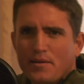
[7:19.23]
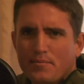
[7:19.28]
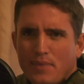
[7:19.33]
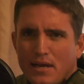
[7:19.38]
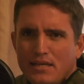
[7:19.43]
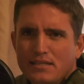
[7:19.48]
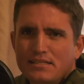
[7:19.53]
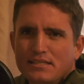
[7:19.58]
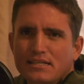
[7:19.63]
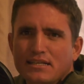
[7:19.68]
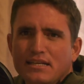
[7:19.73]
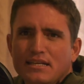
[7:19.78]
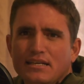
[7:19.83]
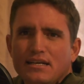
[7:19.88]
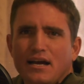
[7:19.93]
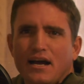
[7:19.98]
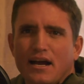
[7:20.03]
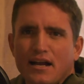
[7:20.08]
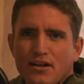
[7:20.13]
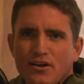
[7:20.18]
And
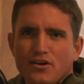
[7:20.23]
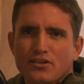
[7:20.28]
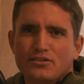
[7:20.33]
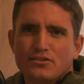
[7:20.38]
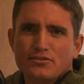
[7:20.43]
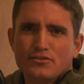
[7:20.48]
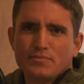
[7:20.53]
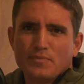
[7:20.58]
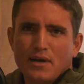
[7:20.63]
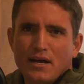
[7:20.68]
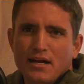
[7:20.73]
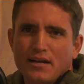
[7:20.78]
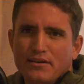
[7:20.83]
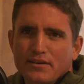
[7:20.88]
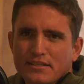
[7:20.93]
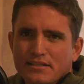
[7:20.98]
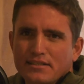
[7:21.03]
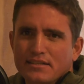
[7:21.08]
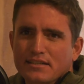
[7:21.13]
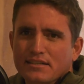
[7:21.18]
basically, I got to my
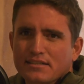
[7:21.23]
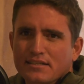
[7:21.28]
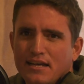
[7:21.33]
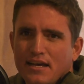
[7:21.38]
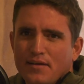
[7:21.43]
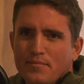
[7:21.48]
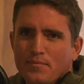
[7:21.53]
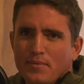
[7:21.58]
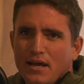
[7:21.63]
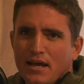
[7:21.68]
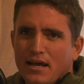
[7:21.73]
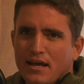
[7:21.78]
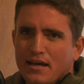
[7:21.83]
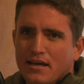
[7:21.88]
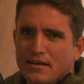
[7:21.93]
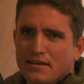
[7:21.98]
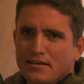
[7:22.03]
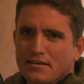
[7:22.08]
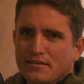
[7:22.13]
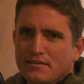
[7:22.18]
written exam
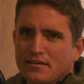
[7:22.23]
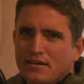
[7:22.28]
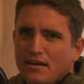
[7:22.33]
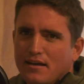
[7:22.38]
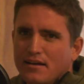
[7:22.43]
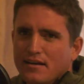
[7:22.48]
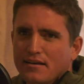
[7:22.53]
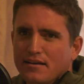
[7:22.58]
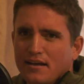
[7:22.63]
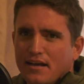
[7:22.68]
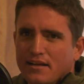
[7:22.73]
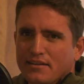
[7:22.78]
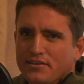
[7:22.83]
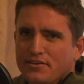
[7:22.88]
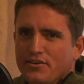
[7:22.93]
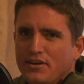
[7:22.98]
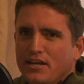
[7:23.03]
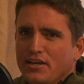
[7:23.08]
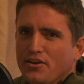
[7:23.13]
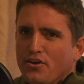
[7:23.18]
and I
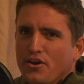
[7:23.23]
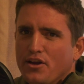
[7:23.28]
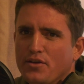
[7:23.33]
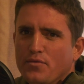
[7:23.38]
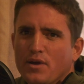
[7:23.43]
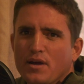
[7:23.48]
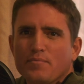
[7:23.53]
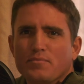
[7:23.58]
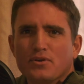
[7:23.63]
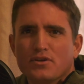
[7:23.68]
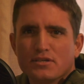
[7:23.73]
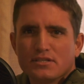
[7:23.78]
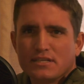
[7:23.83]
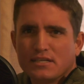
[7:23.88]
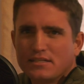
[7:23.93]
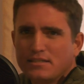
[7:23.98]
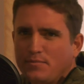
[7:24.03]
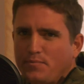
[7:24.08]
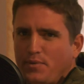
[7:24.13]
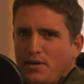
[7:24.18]
didn't really know anyone because
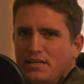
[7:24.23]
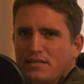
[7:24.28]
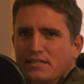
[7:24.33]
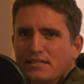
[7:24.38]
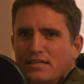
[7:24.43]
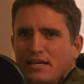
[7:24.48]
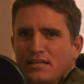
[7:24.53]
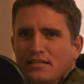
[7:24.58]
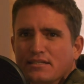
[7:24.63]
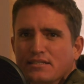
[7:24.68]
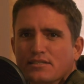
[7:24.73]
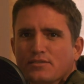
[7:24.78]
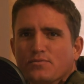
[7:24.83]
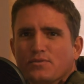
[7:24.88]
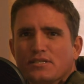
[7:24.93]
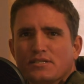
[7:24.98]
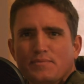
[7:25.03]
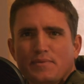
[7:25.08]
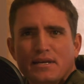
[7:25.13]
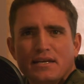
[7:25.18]
as apprentice hunters,
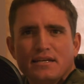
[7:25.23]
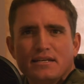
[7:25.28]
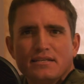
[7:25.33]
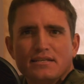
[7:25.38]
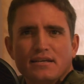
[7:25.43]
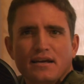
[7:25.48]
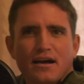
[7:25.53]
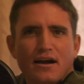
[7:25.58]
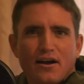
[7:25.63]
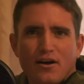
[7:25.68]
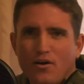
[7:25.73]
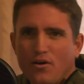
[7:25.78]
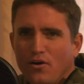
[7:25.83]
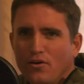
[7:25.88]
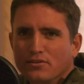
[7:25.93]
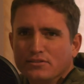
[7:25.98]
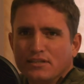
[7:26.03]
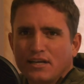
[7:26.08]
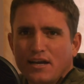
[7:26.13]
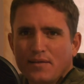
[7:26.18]
we spend our
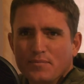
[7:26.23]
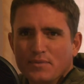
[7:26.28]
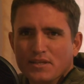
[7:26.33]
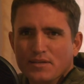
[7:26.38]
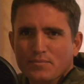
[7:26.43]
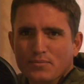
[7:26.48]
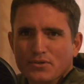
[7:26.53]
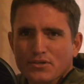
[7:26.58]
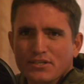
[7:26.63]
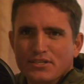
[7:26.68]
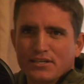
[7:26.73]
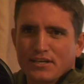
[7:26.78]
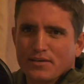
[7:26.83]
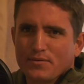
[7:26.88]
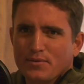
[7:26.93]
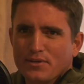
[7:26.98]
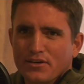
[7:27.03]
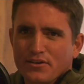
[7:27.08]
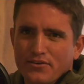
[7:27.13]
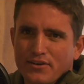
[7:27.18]
whole time in the bush
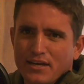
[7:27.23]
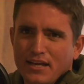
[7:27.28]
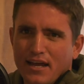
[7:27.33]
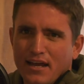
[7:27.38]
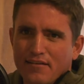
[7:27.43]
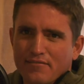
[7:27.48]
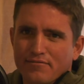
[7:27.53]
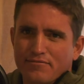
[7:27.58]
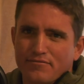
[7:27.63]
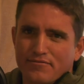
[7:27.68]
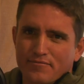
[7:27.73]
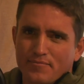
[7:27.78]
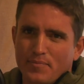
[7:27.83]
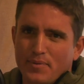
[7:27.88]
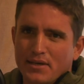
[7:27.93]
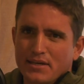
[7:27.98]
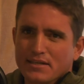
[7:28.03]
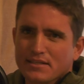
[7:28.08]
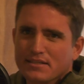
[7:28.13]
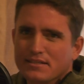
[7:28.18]
and we don't really have
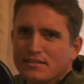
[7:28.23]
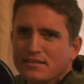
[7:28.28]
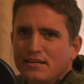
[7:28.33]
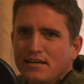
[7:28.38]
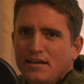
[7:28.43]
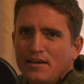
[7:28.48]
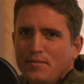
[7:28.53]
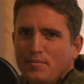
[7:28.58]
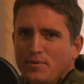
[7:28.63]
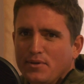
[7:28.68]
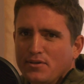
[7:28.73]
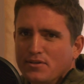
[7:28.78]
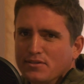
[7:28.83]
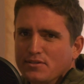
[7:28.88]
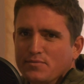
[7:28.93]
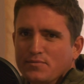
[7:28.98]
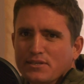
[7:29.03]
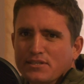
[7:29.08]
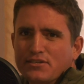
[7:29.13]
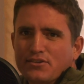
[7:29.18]
peers
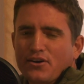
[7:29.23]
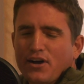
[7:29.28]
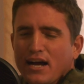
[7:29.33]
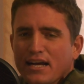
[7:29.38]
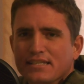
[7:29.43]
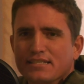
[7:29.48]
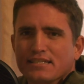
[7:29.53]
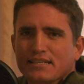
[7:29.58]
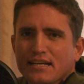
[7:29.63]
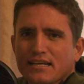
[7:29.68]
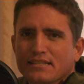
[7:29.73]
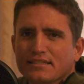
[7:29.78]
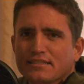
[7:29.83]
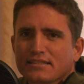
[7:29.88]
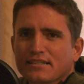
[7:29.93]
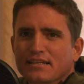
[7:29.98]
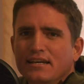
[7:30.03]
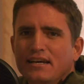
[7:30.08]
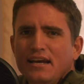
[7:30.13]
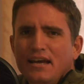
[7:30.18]
because we're so
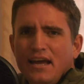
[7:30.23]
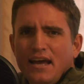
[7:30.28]
isolated.